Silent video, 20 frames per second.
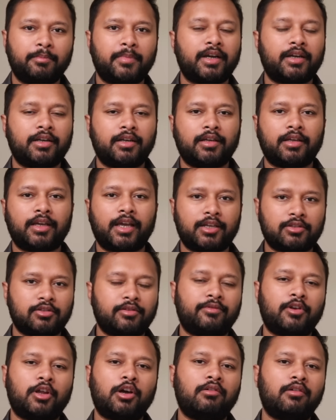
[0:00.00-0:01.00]
But as
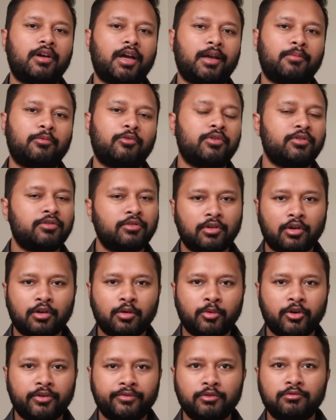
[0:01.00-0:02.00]
of now, I'm going to talk
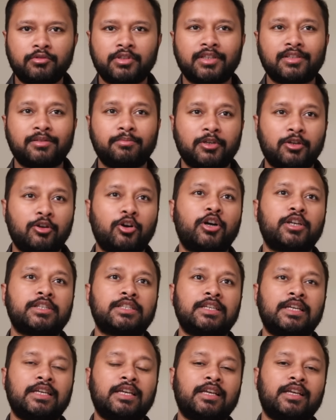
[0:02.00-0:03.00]
about few things
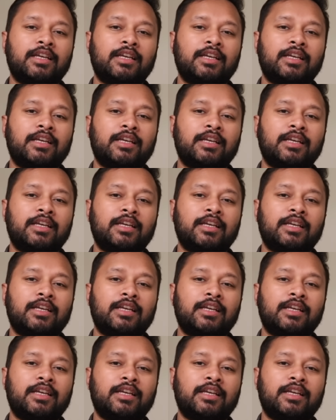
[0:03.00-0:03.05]
because